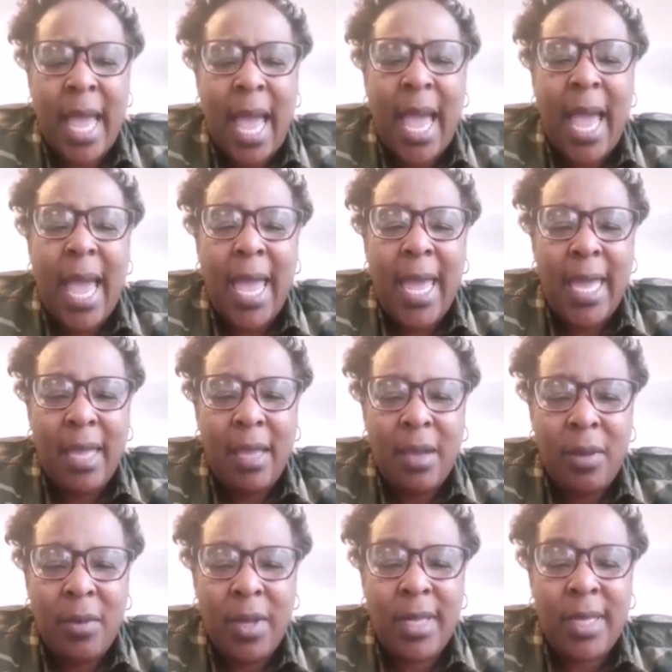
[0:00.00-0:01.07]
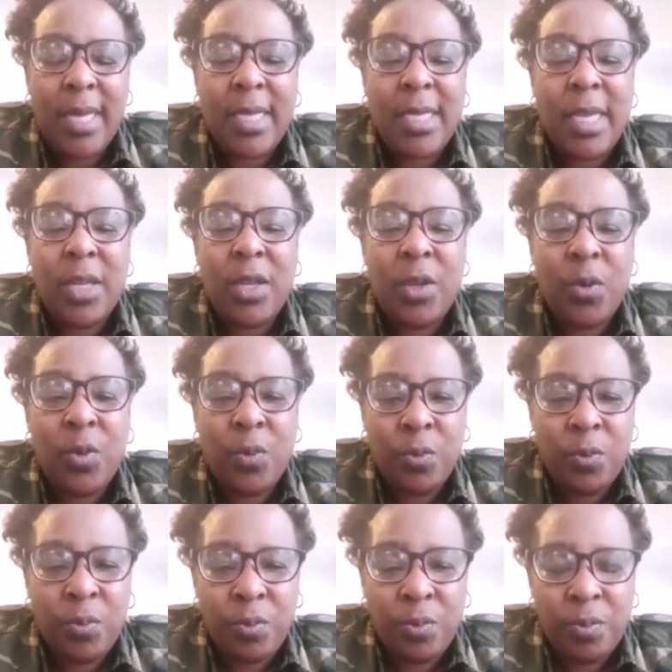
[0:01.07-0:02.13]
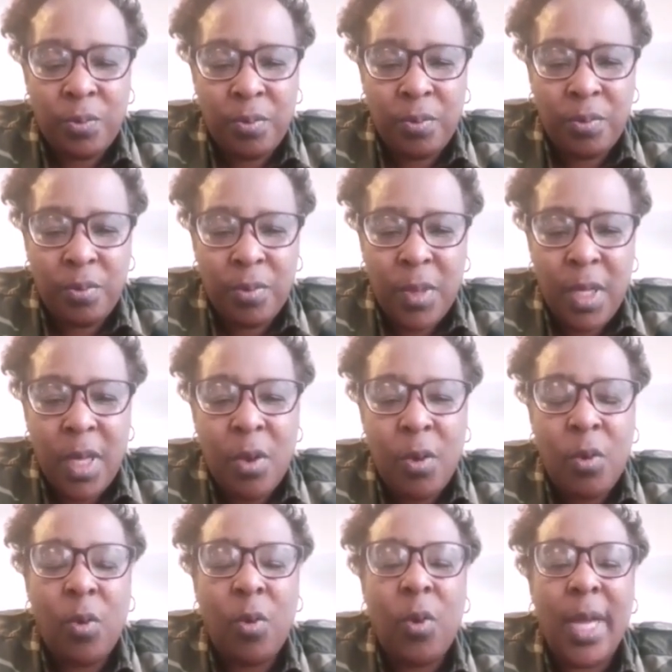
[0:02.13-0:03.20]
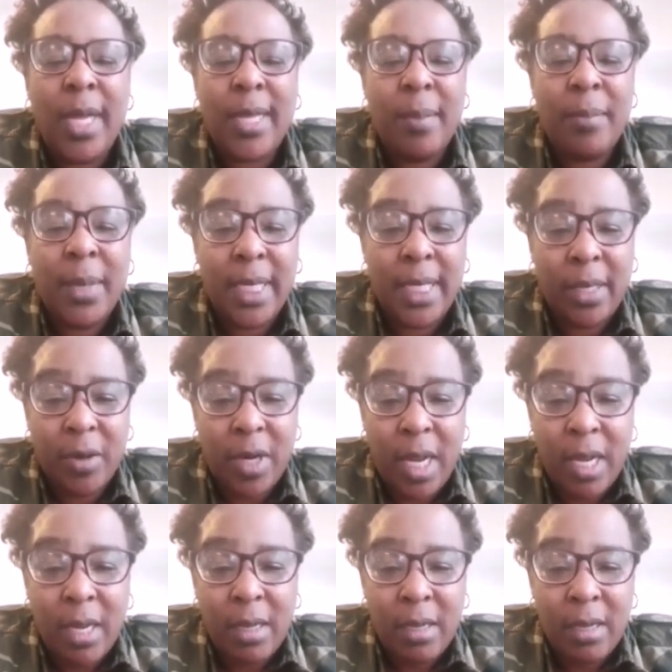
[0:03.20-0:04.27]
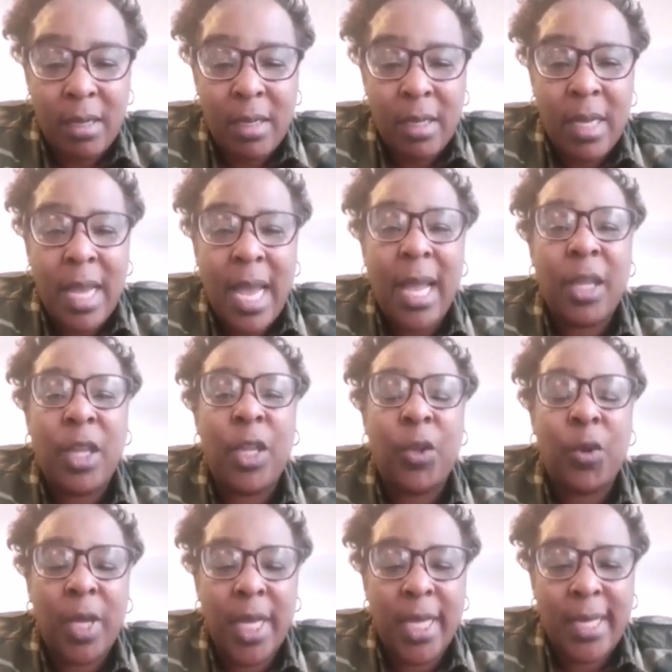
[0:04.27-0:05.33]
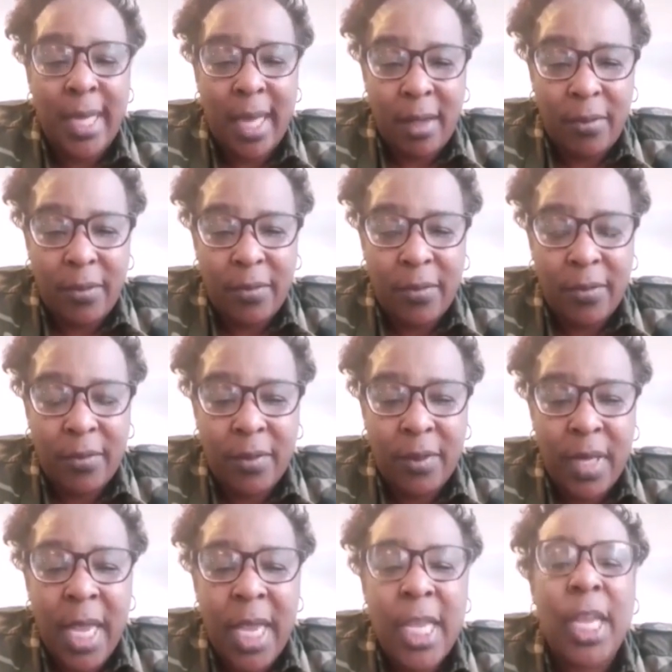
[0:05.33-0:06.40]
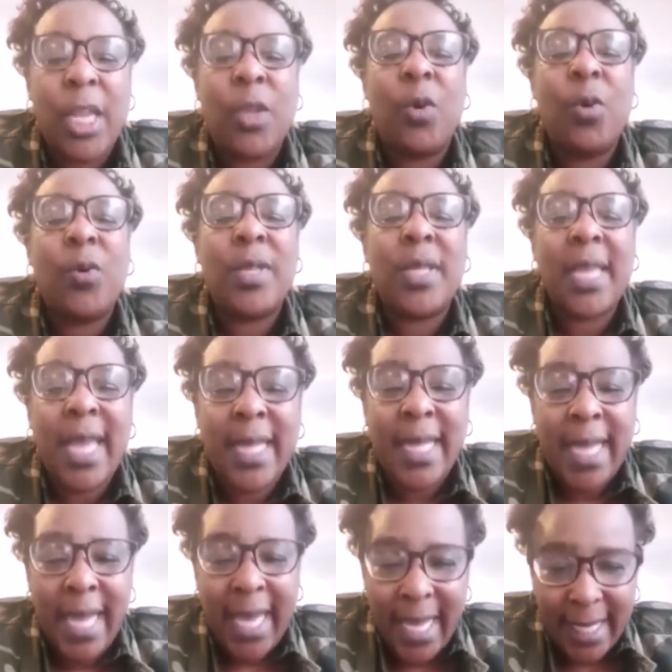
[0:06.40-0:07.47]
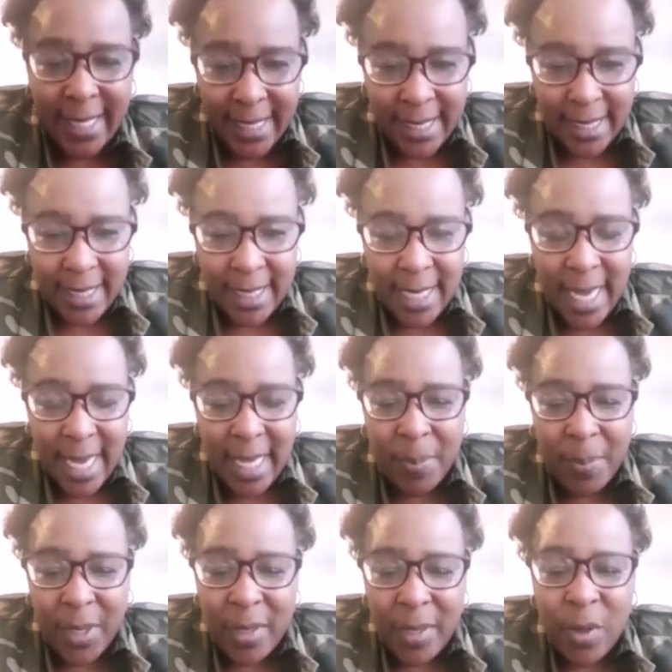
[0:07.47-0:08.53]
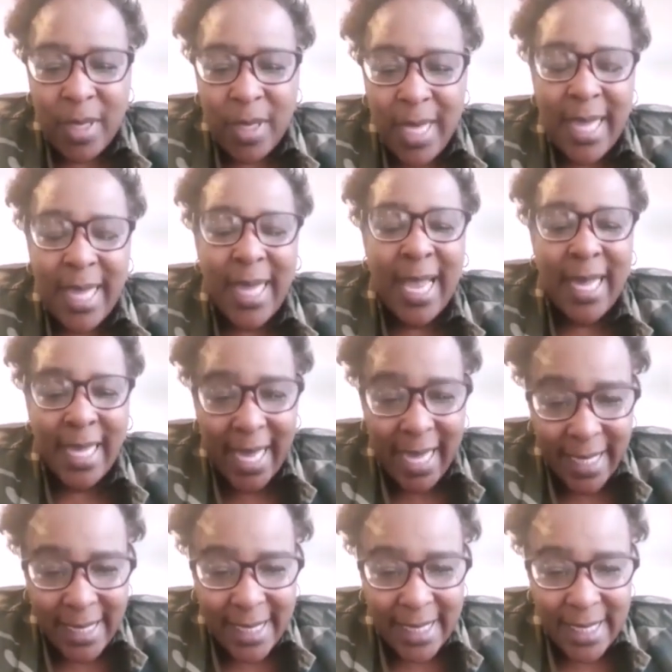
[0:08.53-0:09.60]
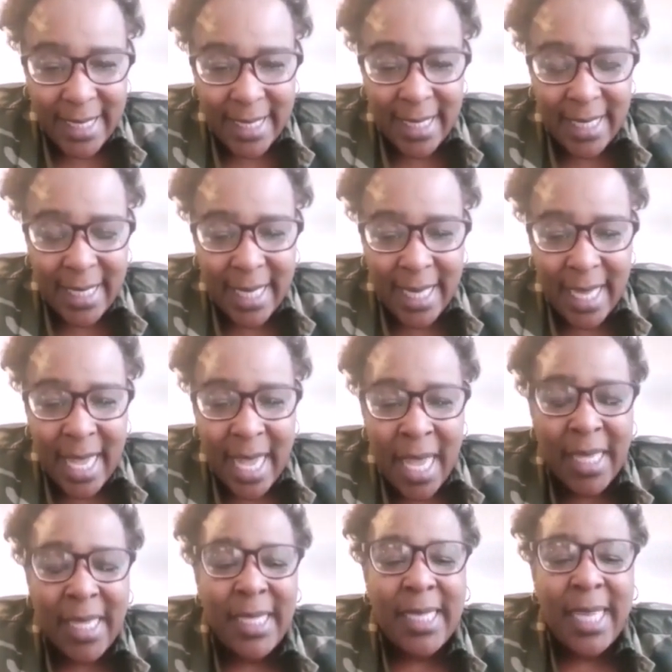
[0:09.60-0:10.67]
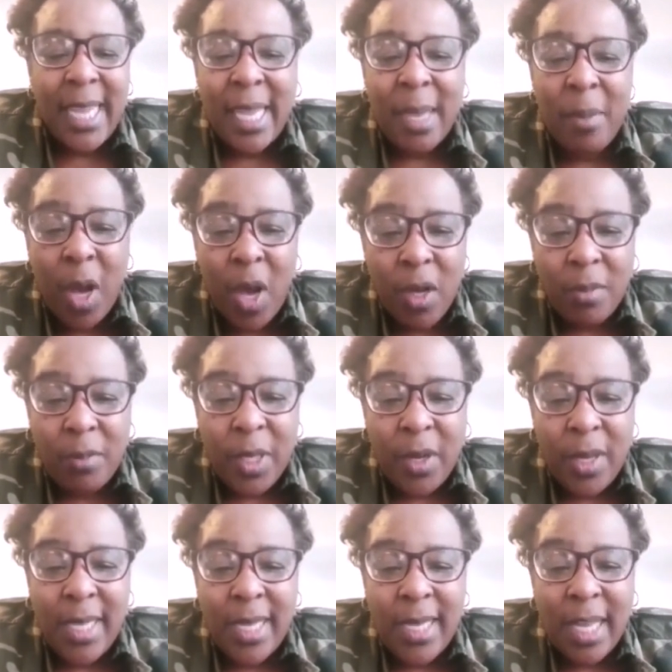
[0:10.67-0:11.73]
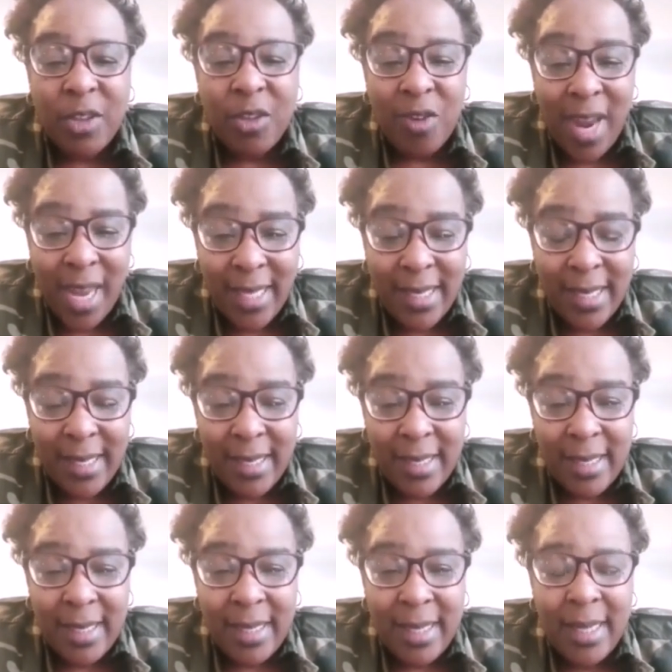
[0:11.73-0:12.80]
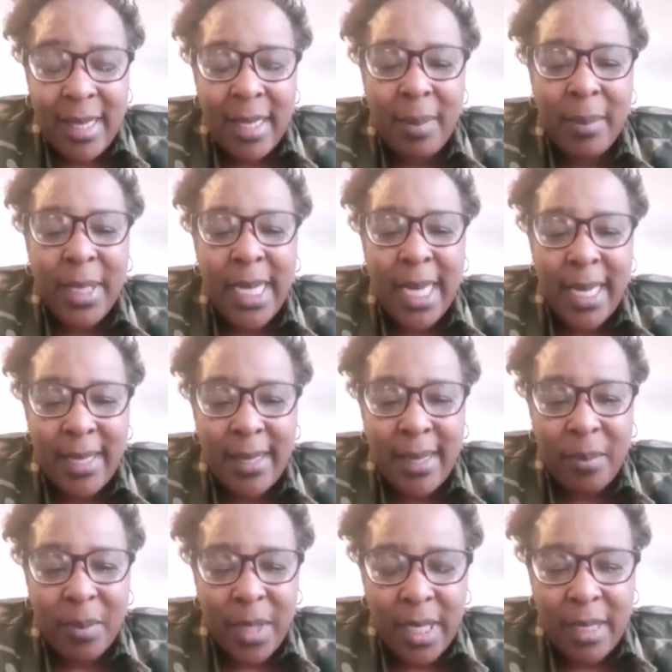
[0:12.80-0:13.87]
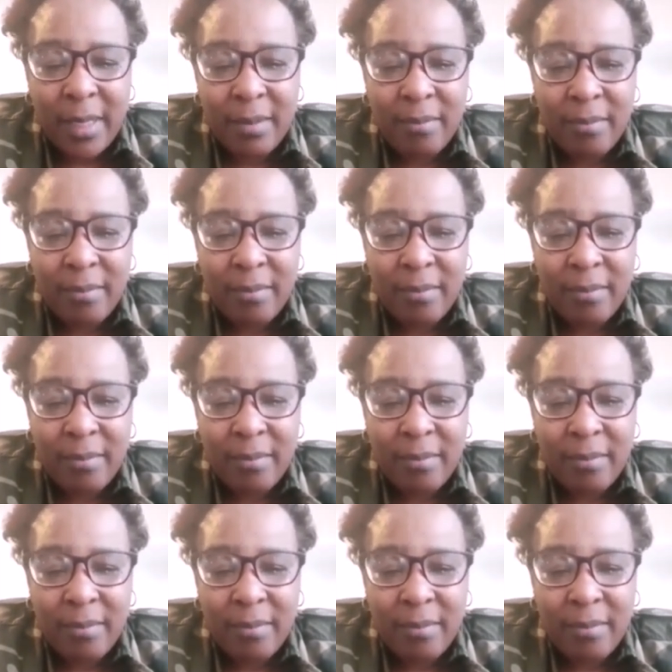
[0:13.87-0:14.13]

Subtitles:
I will say to you, who is the murderer? And you know yourself. You know who sent the hit. The person who sent that hit to take him out because he's a threat. Let me tell you something.